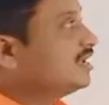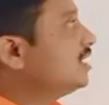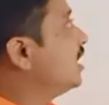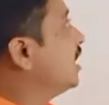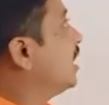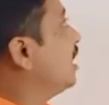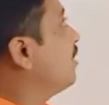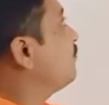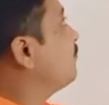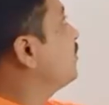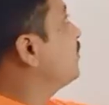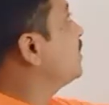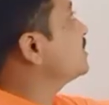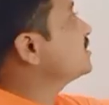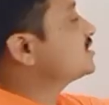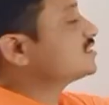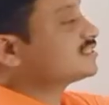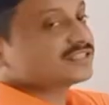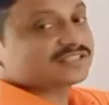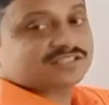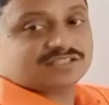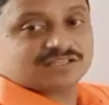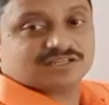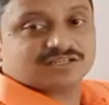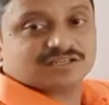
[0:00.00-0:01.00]
Fx
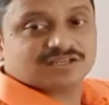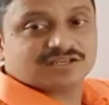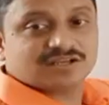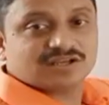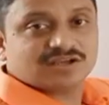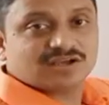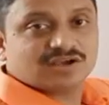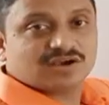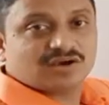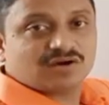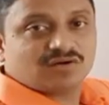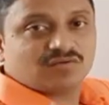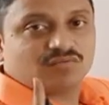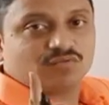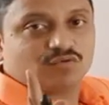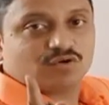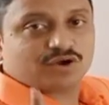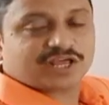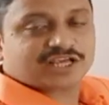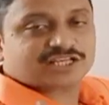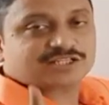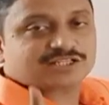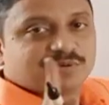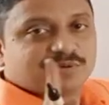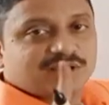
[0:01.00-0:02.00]

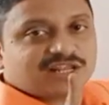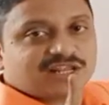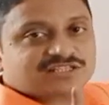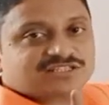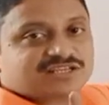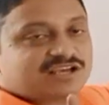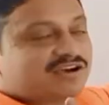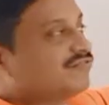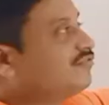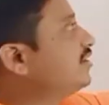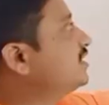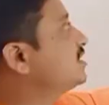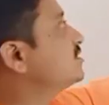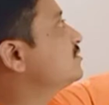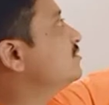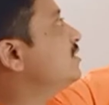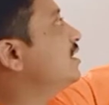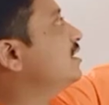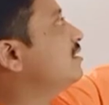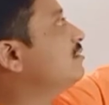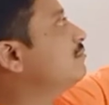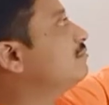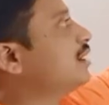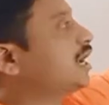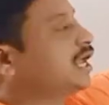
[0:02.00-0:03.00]
4x minus half x square
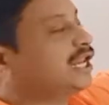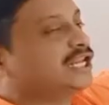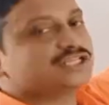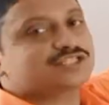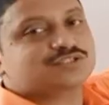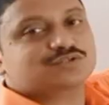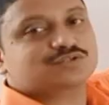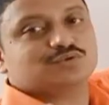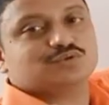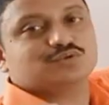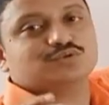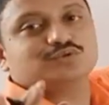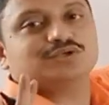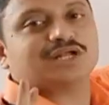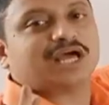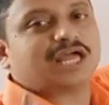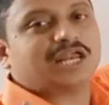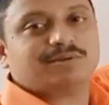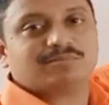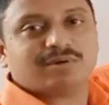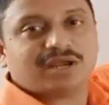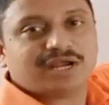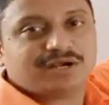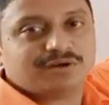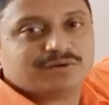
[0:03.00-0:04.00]
minus 2 to 9
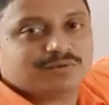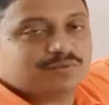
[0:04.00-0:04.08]
by 2.